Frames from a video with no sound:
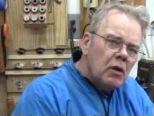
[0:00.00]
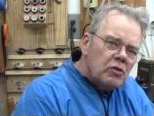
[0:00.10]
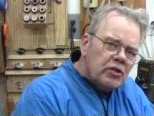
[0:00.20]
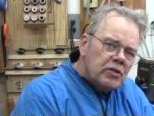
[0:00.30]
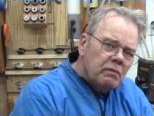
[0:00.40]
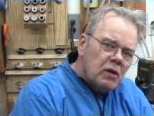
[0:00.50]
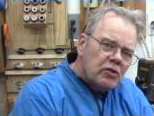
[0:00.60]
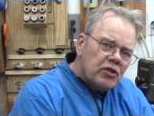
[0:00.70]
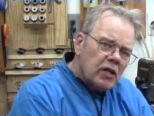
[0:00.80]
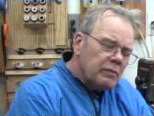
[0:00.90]
Most
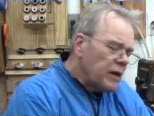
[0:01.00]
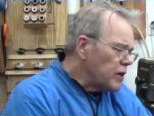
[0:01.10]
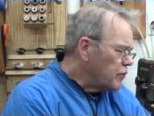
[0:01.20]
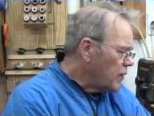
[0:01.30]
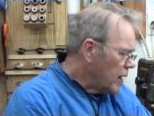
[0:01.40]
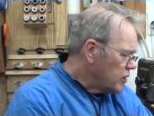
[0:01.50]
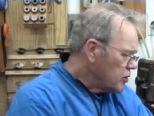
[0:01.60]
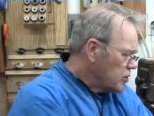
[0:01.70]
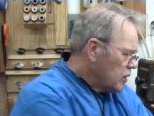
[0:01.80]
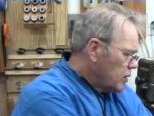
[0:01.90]
most chuck manufacturers are